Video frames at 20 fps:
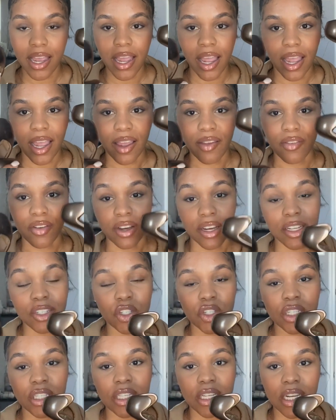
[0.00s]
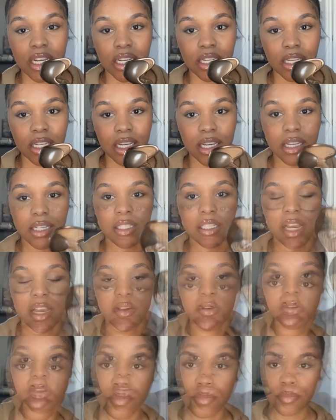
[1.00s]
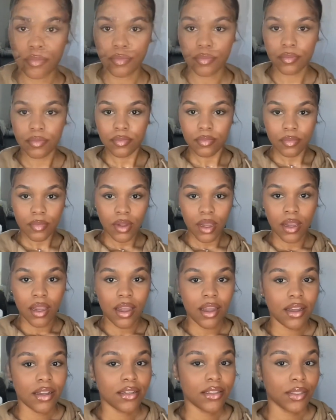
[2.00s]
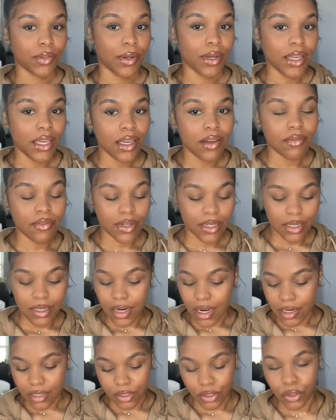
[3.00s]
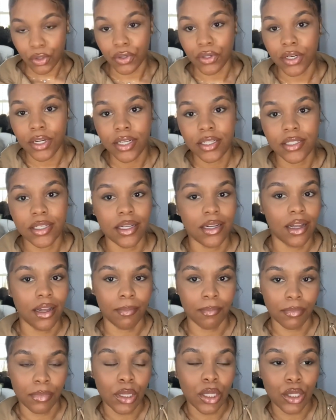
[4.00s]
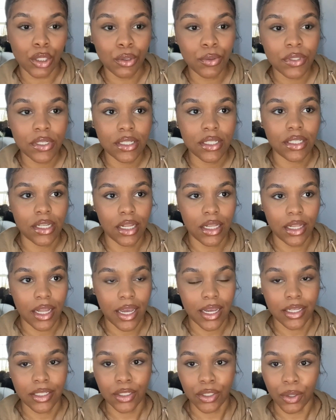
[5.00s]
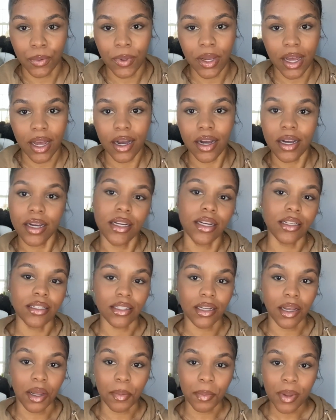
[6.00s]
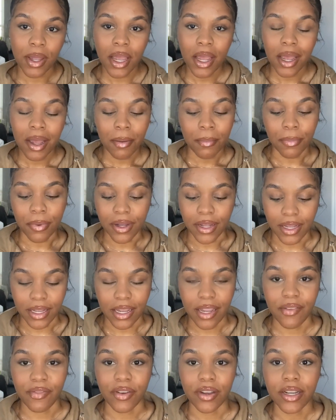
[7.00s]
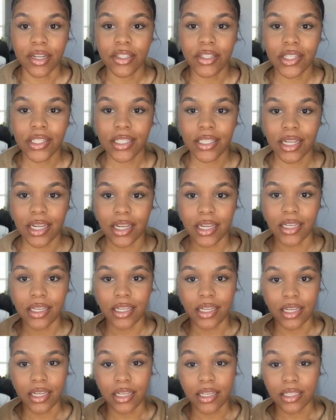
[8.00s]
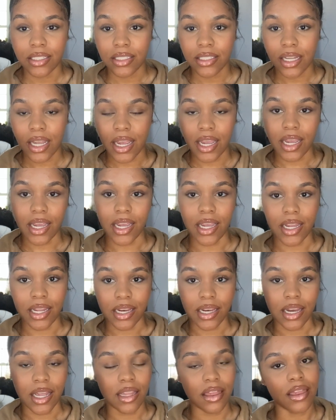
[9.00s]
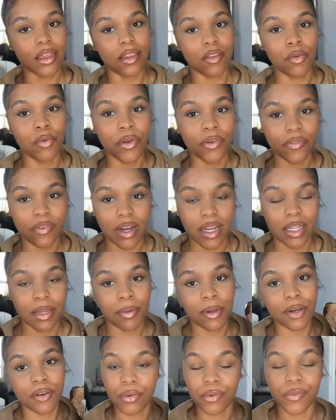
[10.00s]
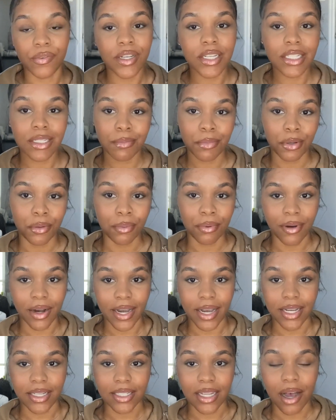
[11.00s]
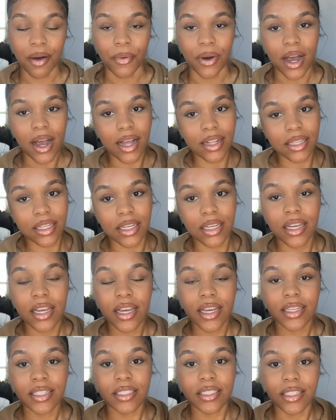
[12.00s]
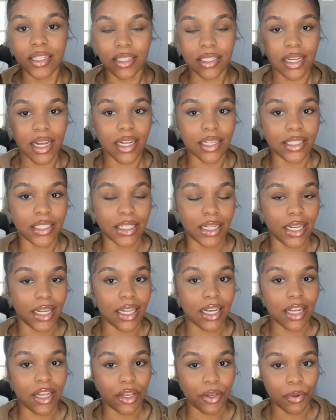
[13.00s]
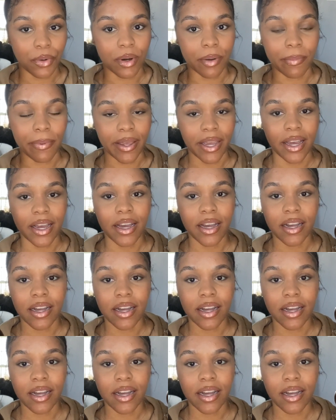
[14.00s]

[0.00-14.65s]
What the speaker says: if you're interested in these and you can find them. So I keep running out of storage and I'm losing sunlight, so we gotta hurry this up. But if you're interested in these and you can find them at a reasonable price, I would highly suggest getting you a pair.